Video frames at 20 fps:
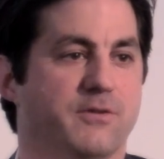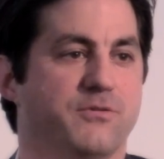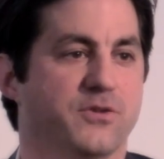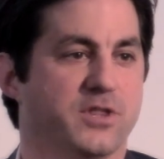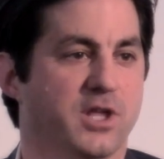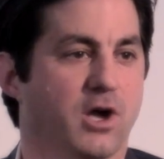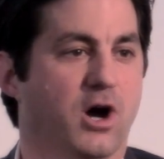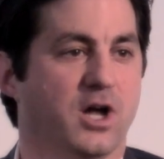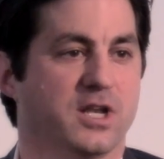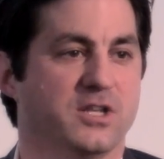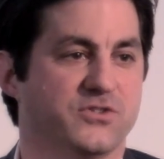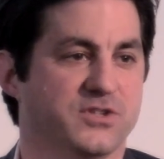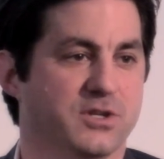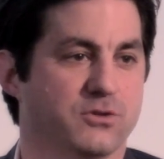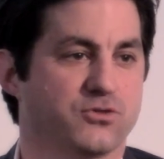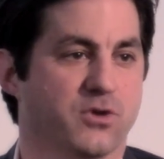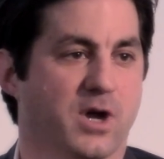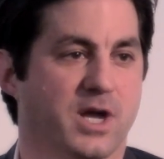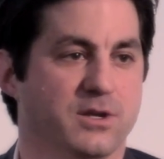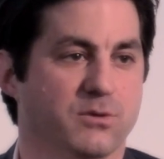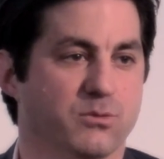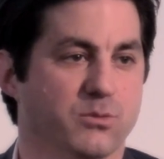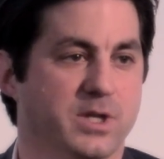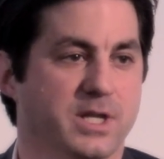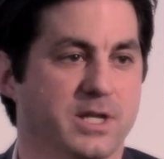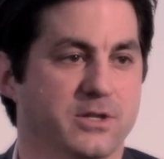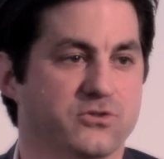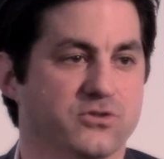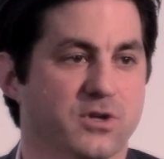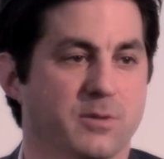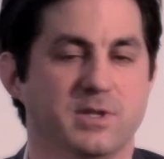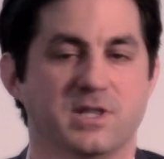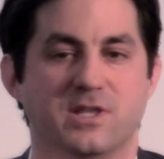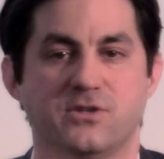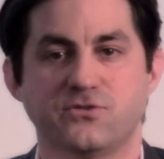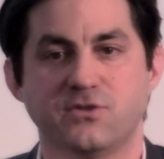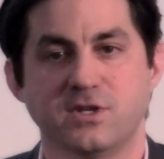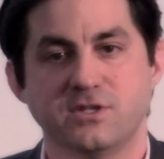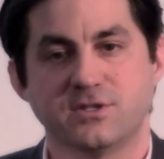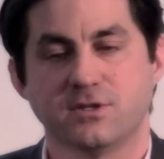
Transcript: for the audience they're trying to reach. I mean, let's